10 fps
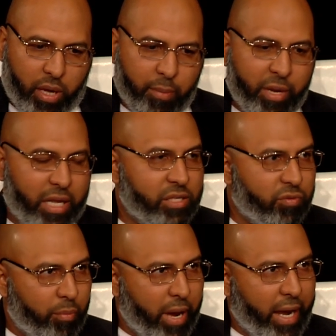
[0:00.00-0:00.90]
emanates
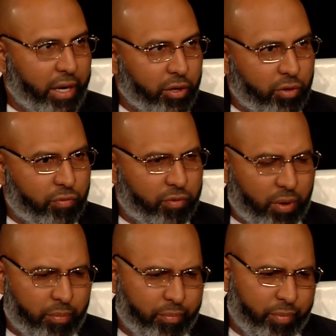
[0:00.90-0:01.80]
from anger,
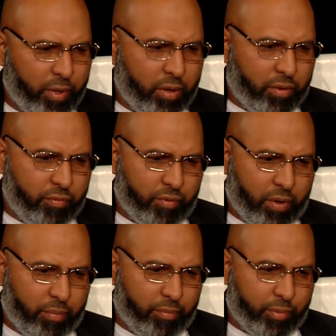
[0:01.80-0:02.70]
from
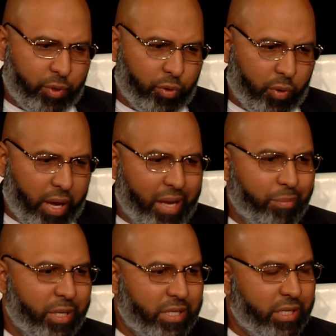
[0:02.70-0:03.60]

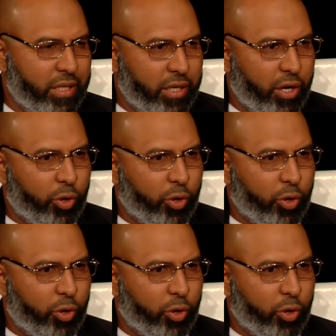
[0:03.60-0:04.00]
enmity,